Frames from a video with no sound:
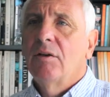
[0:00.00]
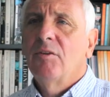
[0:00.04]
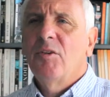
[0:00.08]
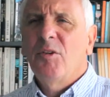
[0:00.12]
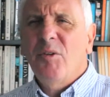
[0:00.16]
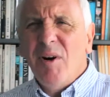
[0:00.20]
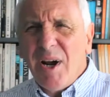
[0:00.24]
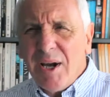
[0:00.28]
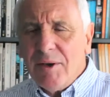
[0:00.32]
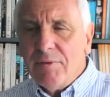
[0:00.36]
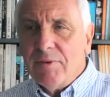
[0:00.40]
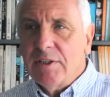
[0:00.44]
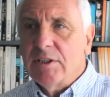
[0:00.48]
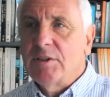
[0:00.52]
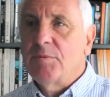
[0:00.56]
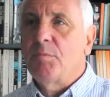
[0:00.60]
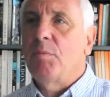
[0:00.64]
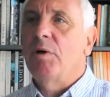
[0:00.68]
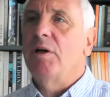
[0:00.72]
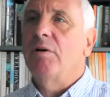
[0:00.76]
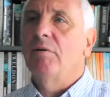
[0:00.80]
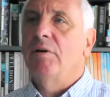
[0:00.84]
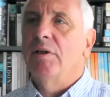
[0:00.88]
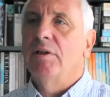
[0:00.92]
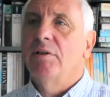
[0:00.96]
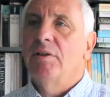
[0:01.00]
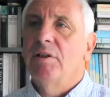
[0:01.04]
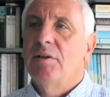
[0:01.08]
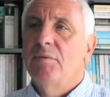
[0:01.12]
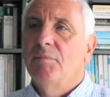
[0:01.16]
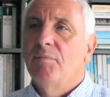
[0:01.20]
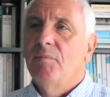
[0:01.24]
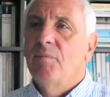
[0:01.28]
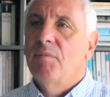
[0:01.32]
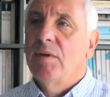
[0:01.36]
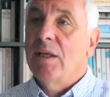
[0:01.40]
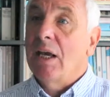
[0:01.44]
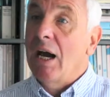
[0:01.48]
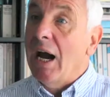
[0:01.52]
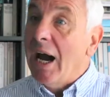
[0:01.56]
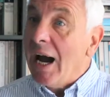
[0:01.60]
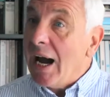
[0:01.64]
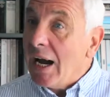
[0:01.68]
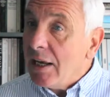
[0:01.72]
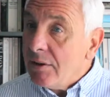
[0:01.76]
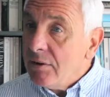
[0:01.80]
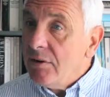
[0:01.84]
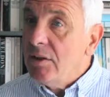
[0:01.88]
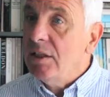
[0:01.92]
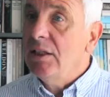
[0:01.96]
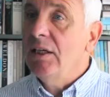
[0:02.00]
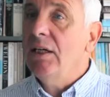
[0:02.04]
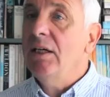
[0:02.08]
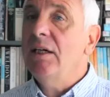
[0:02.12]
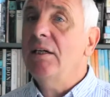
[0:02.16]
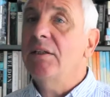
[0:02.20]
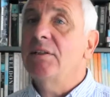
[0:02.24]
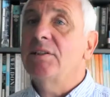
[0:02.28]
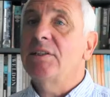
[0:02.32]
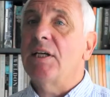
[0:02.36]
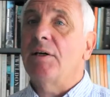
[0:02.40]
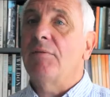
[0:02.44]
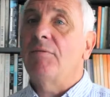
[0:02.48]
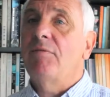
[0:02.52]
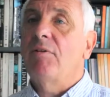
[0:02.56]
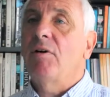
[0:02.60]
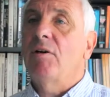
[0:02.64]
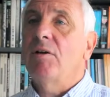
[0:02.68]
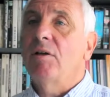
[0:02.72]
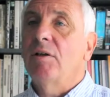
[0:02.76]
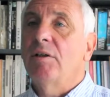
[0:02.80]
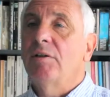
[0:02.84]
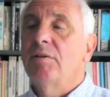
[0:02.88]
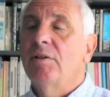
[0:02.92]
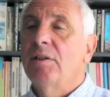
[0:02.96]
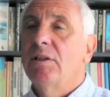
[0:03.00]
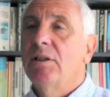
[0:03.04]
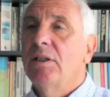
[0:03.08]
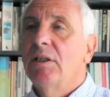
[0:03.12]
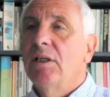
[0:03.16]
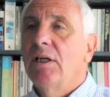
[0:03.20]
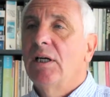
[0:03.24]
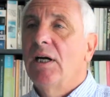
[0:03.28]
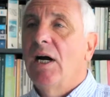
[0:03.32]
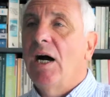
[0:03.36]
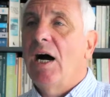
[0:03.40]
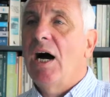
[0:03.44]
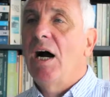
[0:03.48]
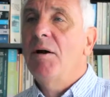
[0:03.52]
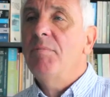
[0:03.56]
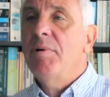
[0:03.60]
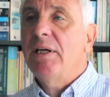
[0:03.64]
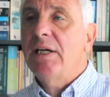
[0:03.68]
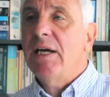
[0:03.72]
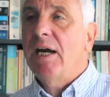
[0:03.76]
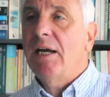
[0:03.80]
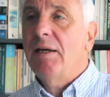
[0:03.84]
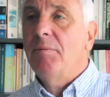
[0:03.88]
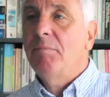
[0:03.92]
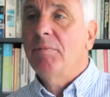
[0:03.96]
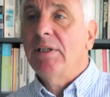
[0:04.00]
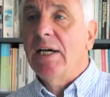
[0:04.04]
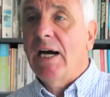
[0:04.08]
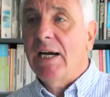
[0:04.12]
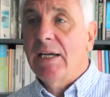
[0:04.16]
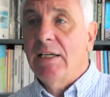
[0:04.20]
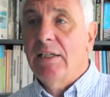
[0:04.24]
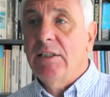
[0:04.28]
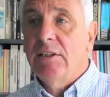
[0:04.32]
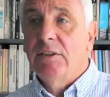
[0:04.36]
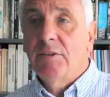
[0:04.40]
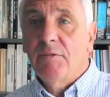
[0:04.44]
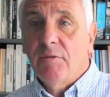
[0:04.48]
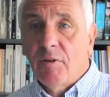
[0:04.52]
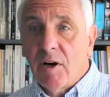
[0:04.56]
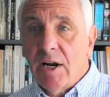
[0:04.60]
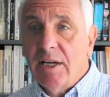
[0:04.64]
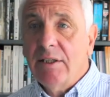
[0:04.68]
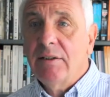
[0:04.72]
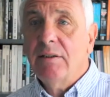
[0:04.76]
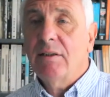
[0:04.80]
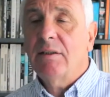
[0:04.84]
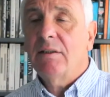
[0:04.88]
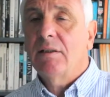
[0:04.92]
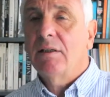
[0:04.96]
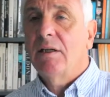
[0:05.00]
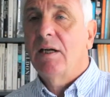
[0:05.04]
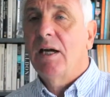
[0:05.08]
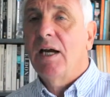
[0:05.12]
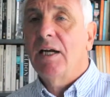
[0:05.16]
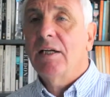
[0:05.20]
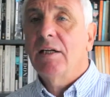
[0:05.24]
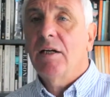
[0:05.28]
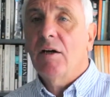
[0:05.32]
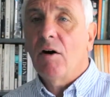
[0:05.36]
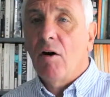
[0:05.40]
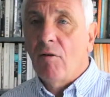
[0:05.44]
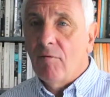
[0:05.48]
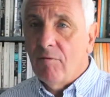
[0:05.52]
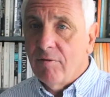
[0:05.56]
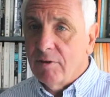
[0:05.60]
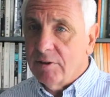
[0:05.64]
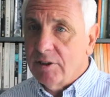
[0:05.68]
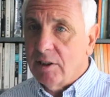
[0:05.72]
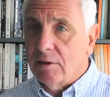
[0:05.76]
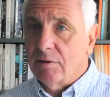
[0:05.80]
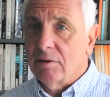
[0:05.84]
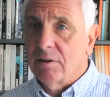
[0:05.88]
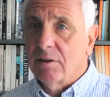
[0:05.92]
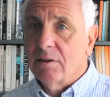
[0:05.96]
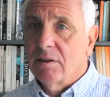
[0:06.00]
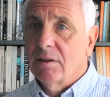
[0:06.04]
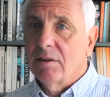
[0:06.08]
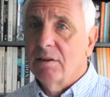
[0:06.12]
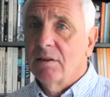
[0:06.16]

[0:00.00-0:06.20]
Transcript: Throughout this period and the years that followed, I became Tacchi's friend and confidant.